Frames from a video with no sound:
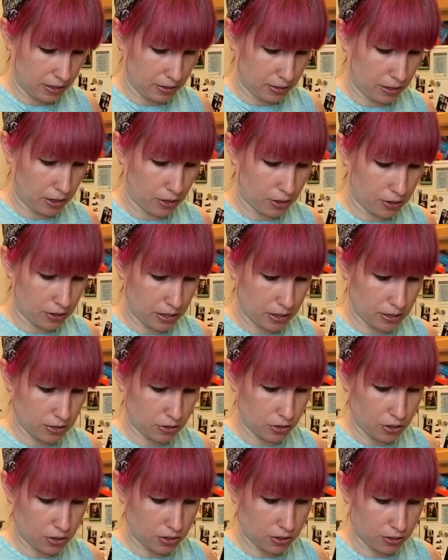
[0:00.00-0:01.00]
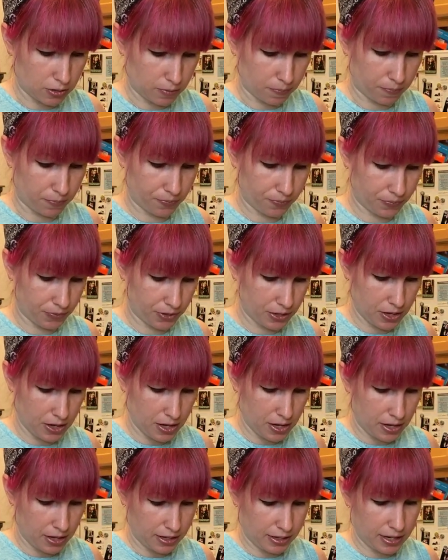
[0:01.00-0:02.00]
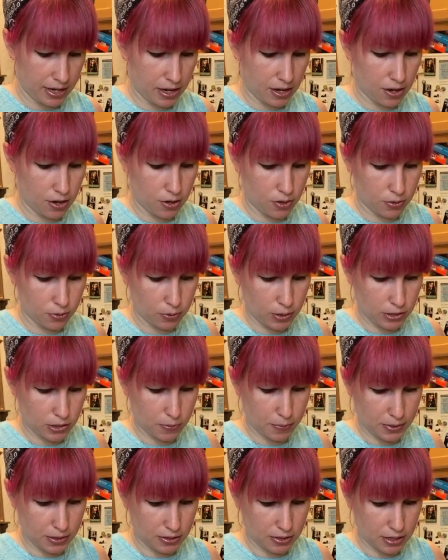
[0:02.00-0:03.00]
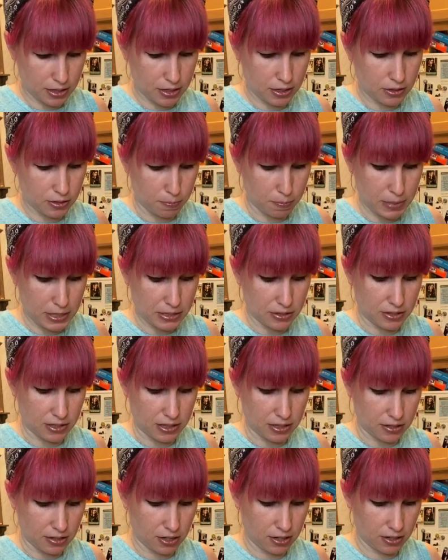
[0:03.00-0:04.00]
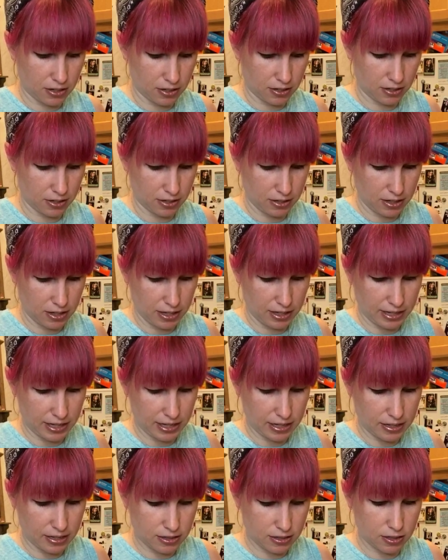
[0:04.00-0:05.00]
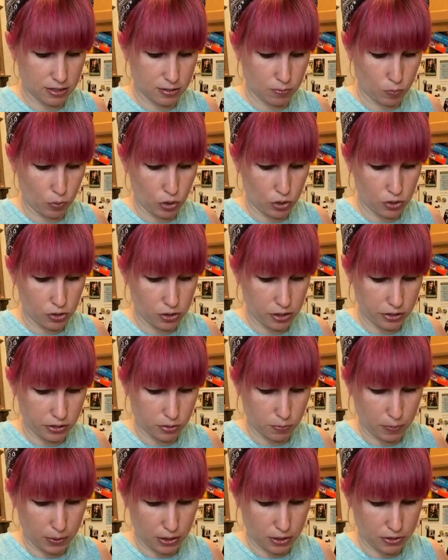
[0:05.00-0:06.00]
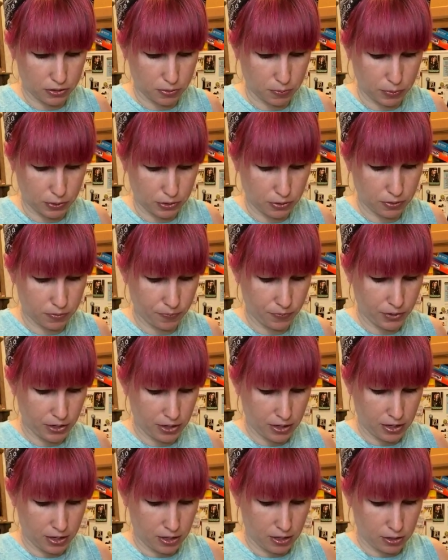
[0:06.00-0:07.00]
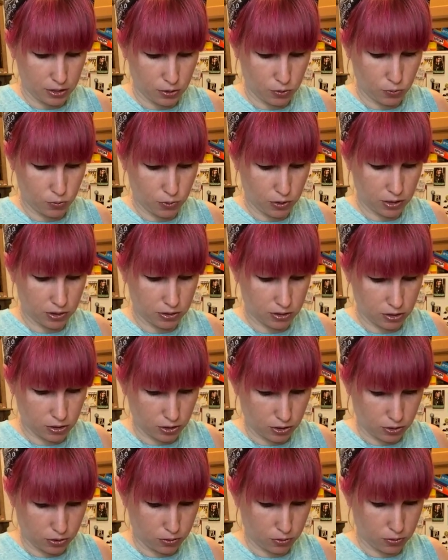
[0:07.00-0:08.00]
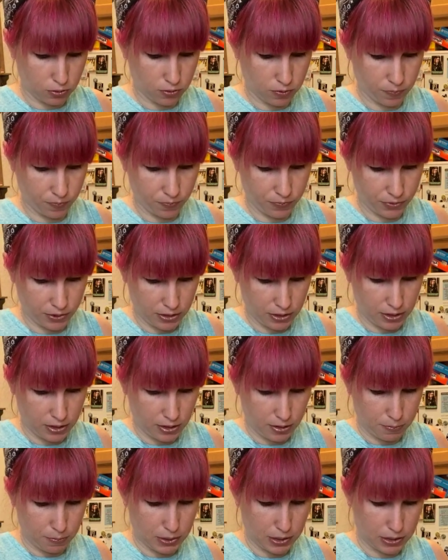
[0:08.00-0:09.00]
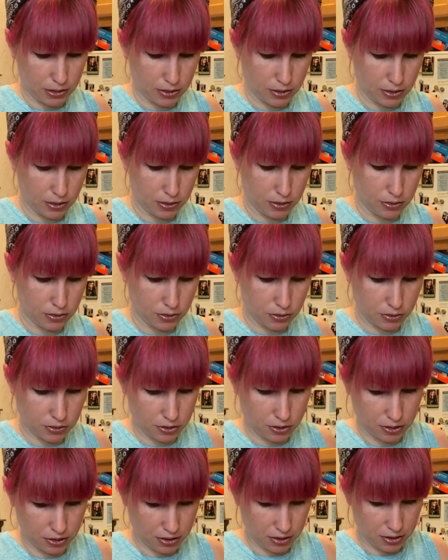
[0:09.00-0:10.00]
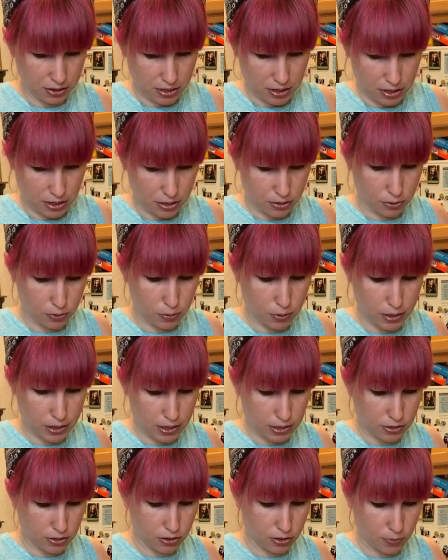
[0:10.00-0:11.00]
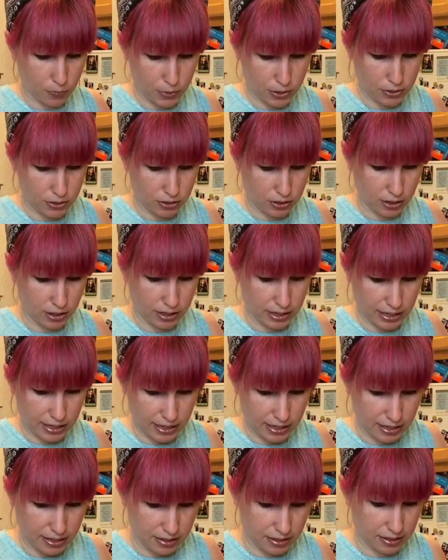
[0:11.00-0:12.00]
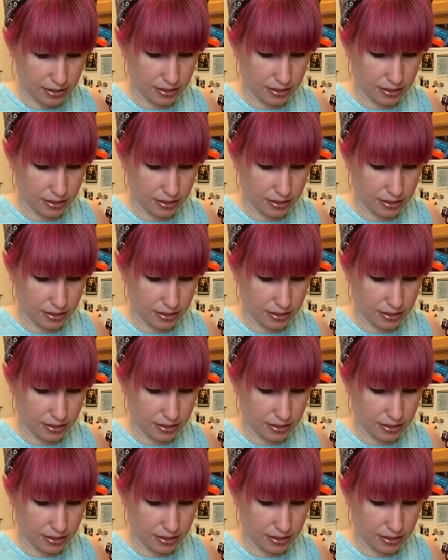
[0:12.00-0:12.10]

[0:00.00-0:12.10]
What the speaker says: Garlic is awesome. Now, the recipe says mince it. Get it as small as possible. You want to, because otherwise someone is going to get